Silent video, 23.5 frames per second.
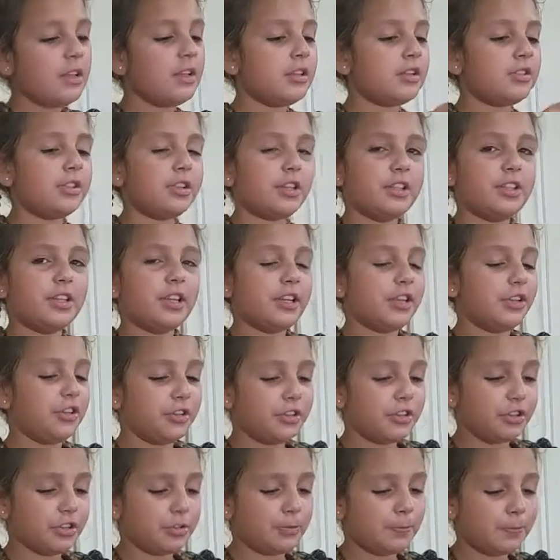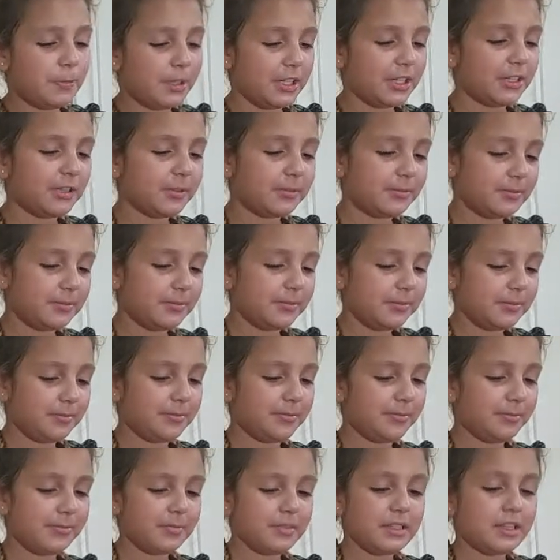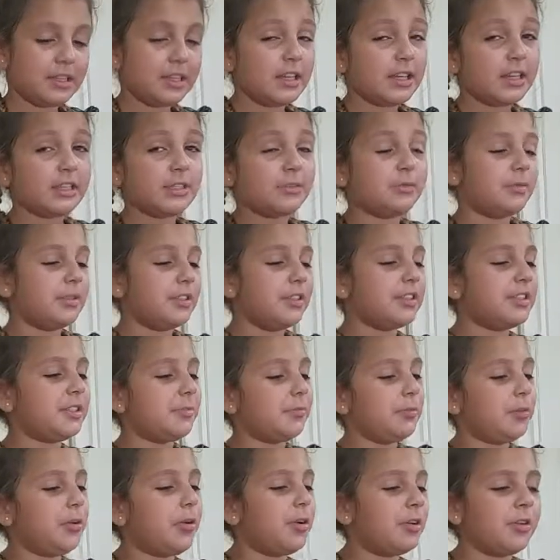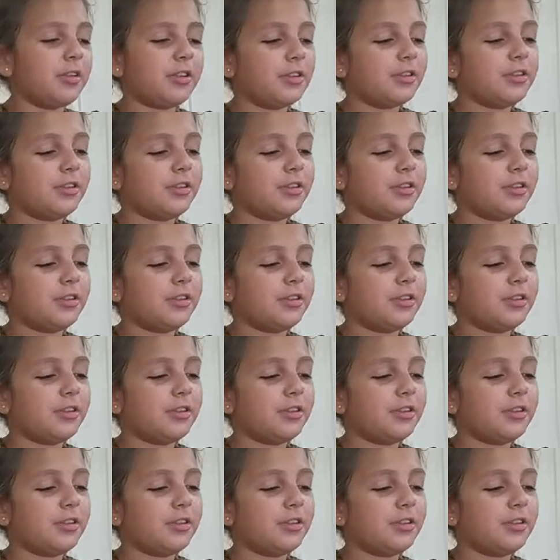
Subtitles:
So you take your toothpick. It's really simple.